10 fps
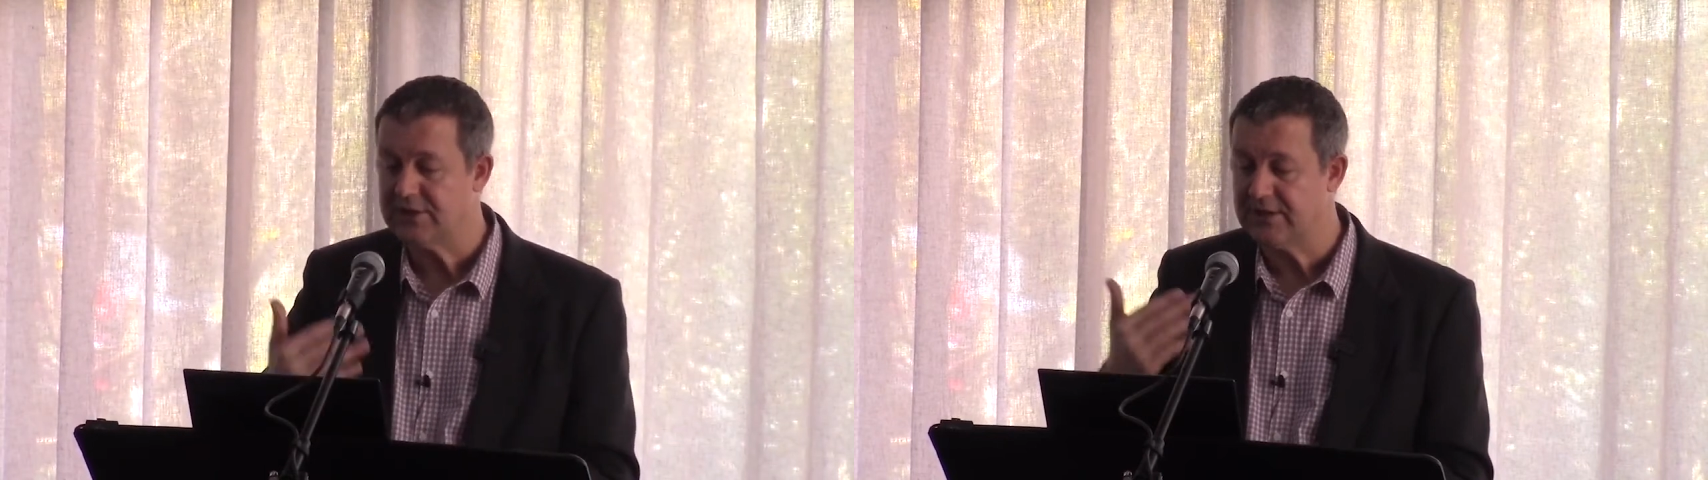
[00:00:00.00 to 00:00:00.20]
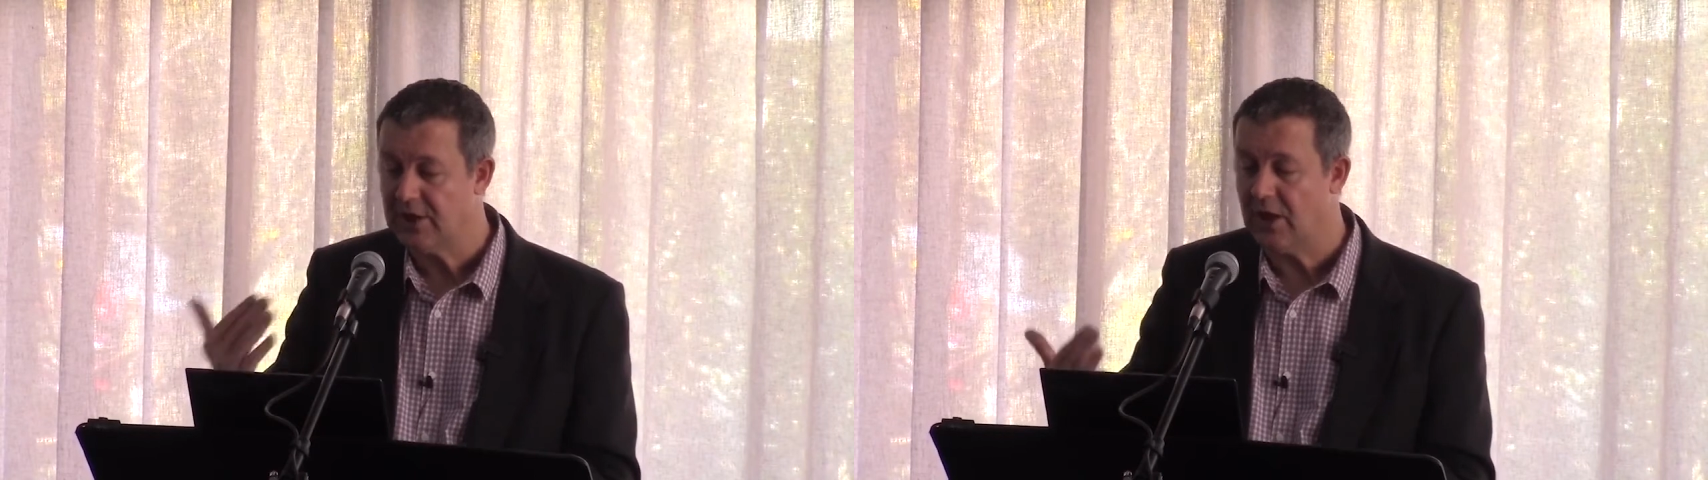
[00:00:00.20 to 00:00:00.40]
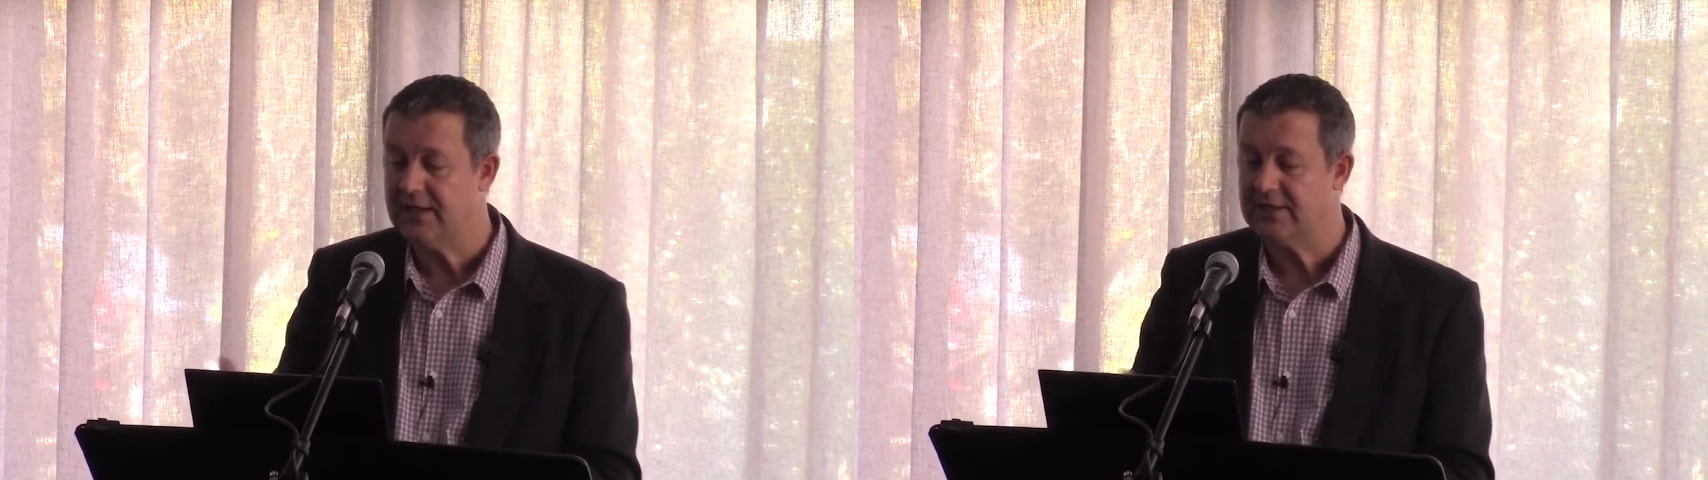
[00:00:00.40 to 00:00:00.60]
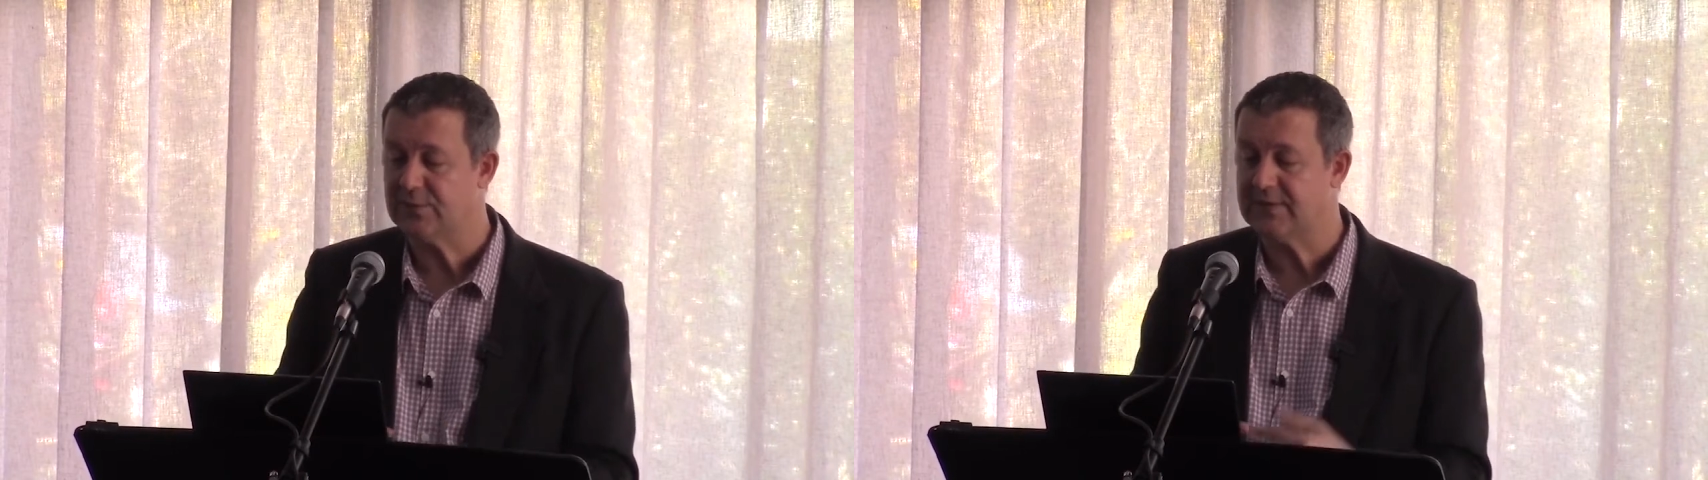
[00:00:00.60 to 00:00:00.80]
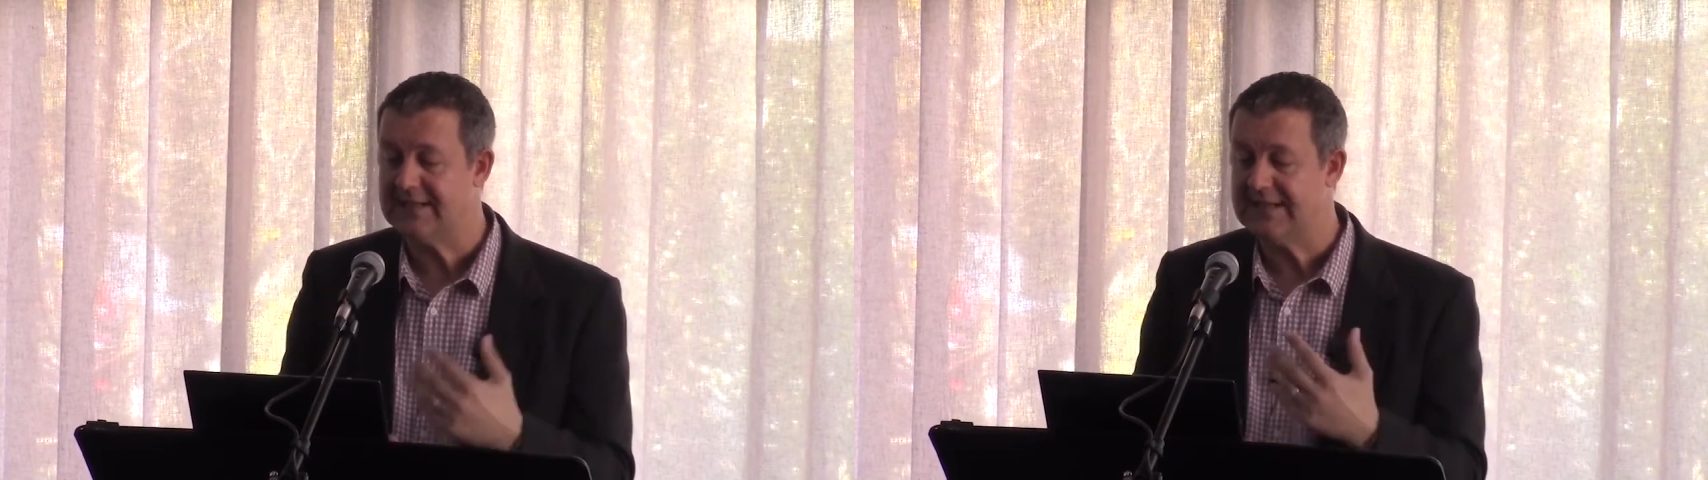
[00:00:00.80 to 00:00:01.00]
and guidance
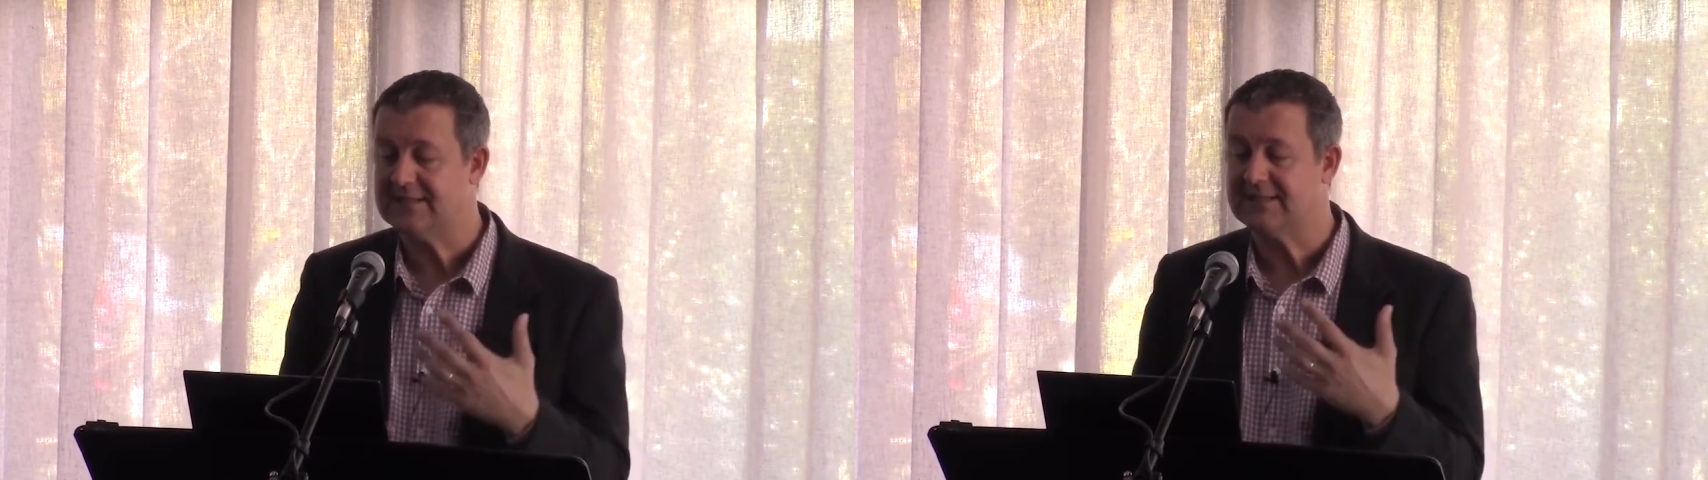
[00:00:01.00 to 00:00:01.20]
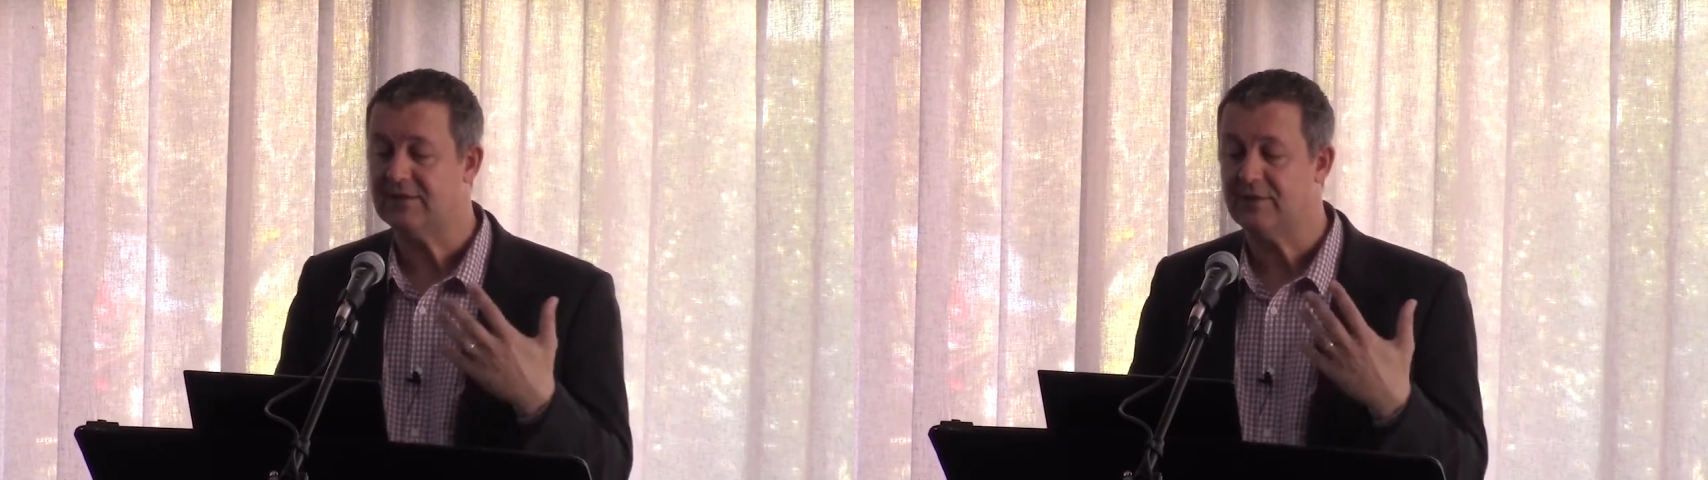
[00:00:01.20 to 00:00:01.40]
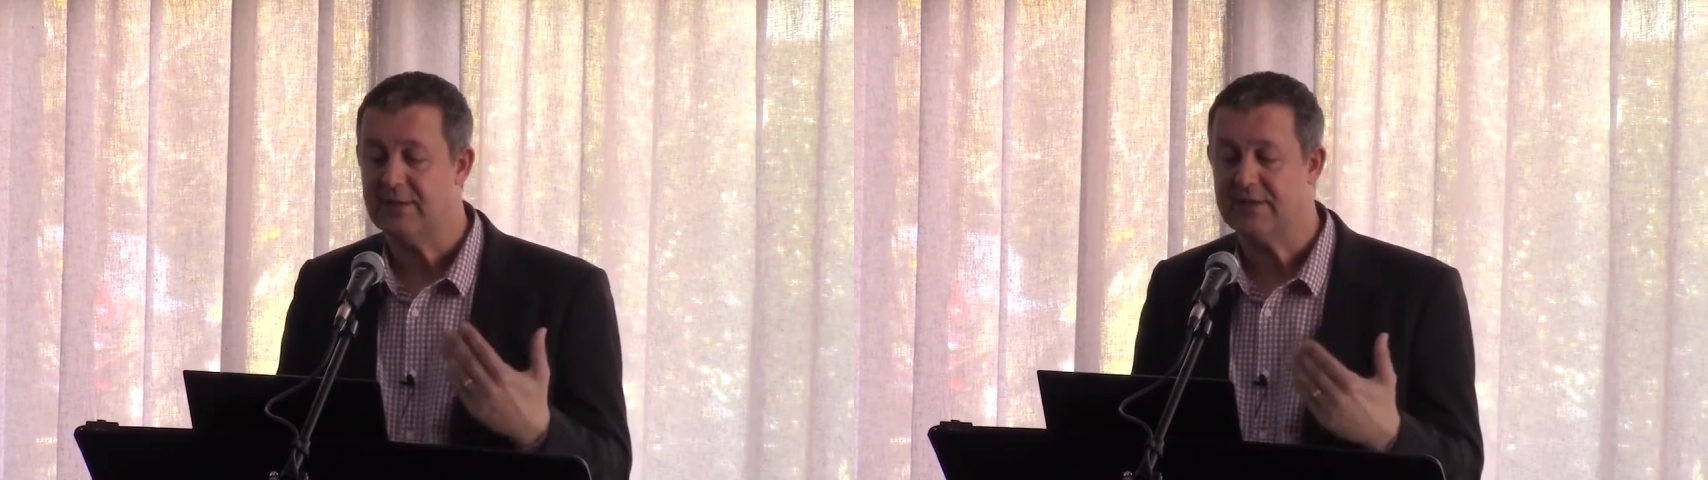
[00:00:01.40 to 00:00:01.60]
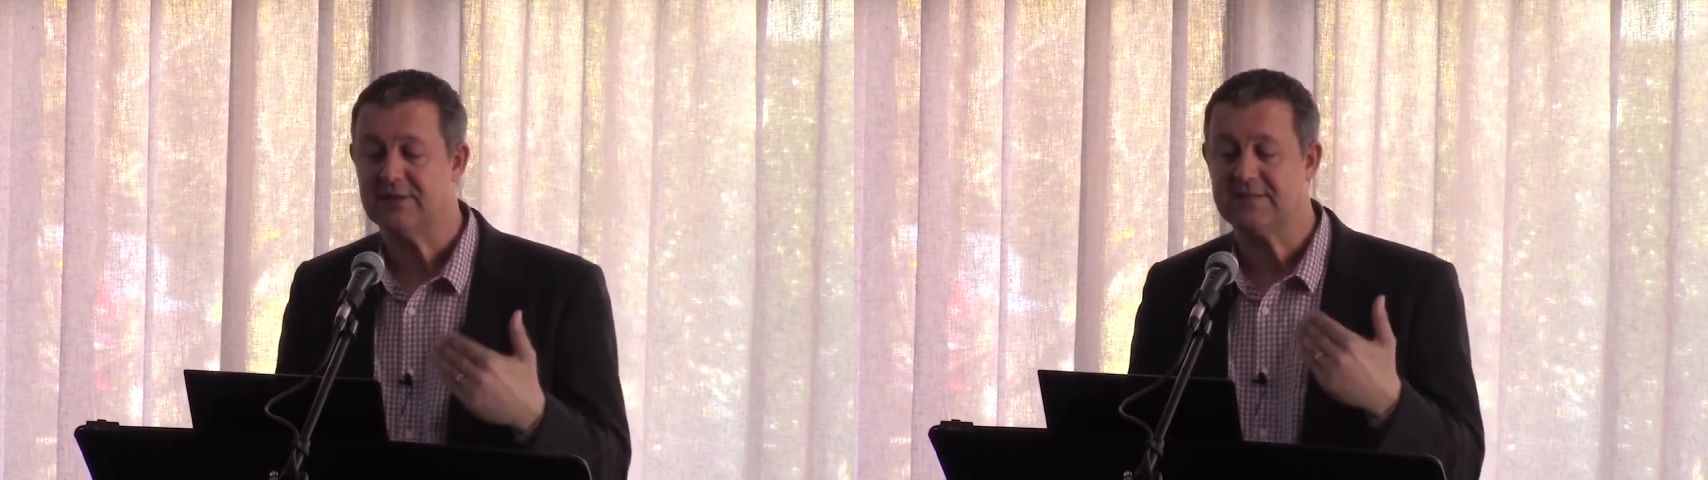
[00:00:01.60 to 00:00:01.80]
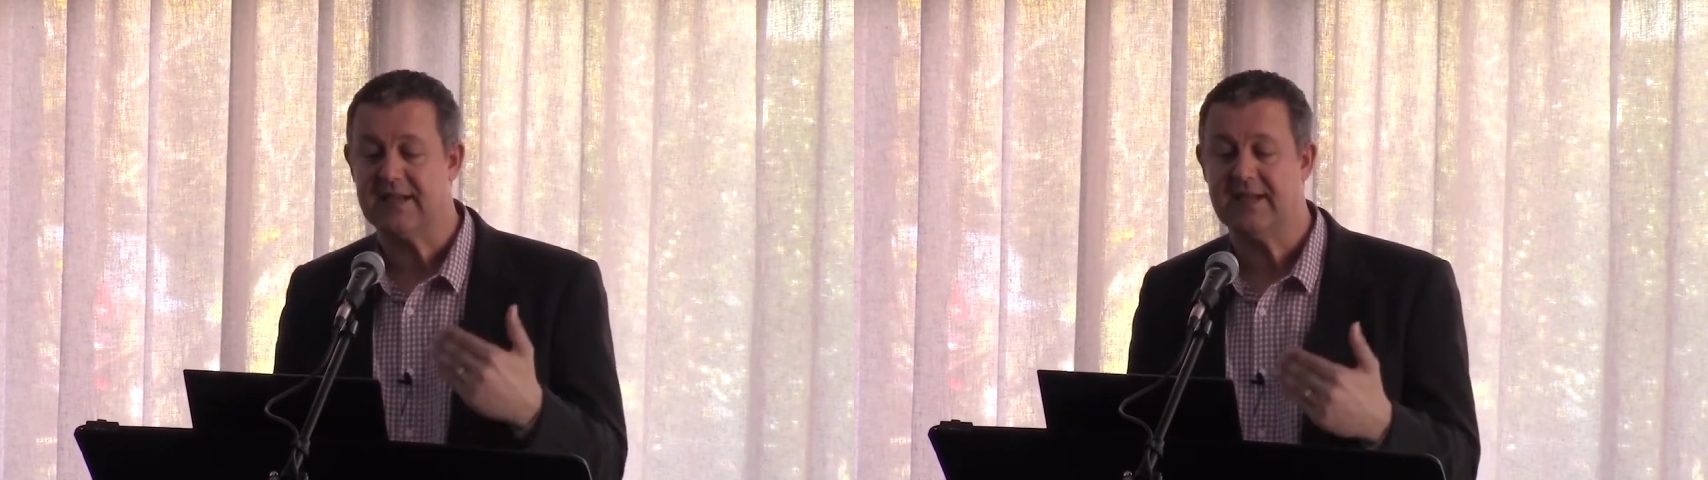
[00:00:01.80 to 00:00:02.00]
with the necessary
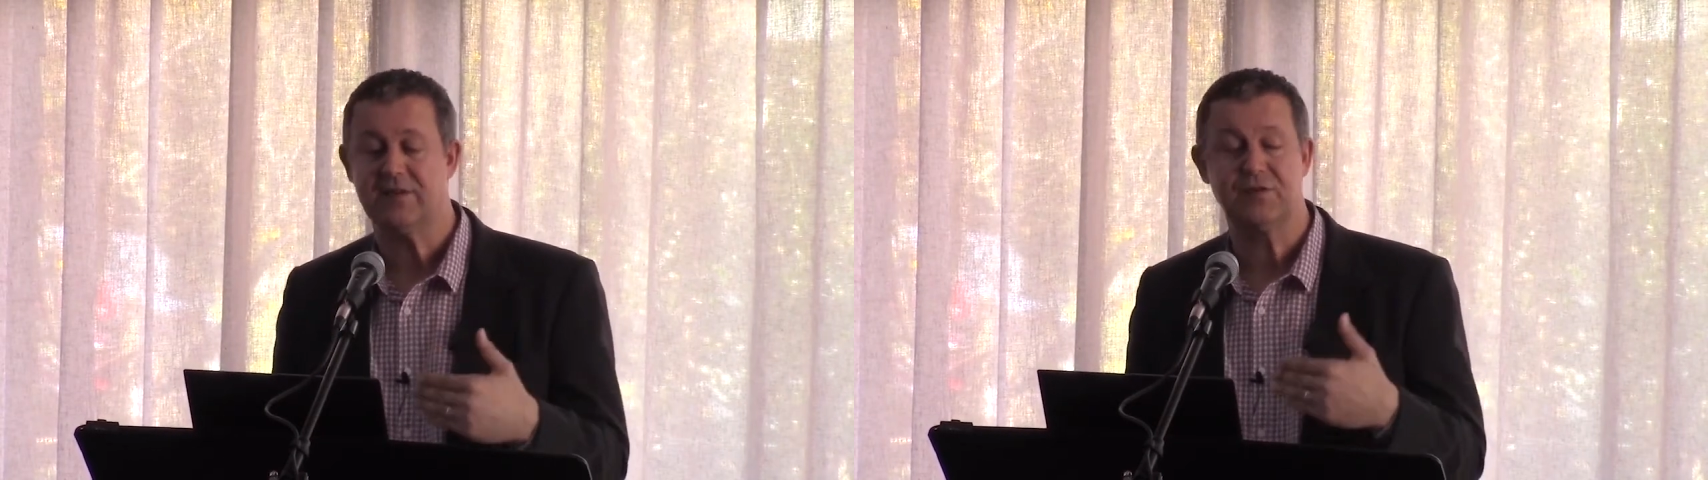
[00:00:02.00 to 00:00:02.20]
measures taken